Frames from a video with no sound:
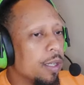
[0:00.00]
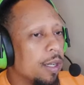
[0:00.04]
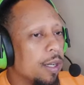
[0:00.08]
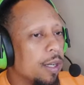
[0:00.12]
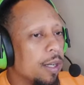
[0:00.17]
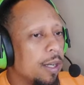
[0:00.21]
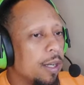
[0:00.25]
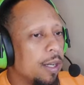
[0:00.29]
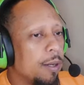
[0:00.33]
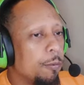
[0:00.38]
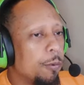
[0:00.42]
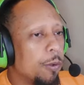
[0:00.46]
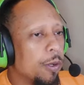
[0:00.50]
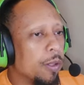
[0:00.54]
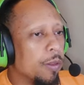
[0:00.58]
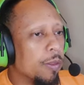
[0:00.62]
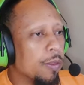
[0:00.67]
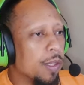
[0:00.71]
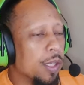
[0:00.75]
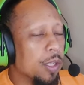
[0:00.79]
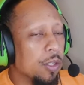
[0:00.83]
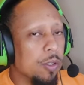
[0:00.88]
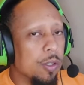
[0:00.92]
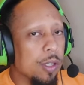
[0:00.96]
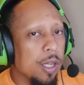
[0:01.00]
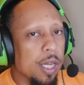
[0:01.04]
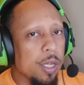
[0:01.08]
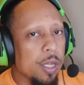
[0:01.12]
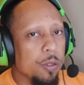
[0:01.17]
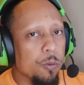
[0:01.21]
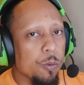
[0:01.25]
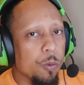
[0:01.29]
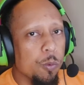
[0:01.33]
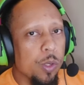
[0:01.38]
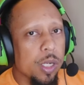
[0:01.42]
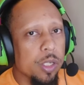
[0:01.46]
I want to thank you guys
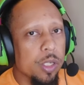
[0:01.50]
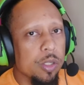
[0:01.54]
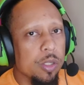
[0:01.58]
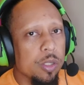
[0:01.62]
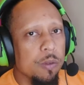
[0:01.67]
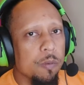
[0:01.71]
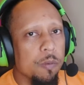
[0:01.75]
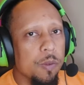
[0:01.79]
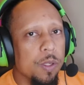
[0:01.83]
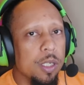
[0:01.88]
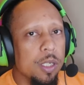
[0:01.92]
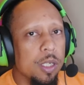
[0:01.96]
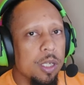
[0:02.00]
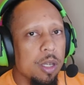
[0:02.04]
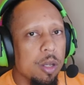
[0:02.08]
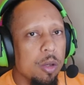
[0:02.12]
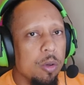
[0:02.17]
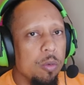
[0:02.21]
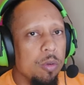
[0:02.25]
for watching the video.